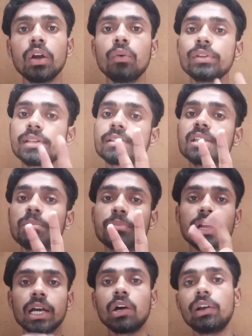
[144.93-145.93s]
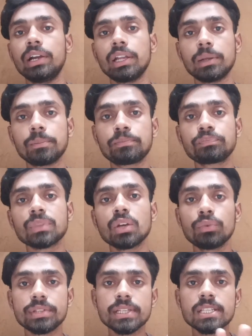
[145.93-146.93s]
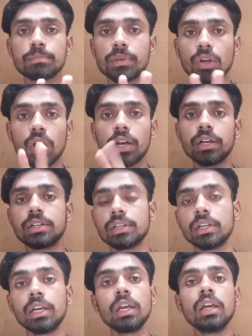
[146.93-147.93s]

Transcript: which is the priority, which is priority.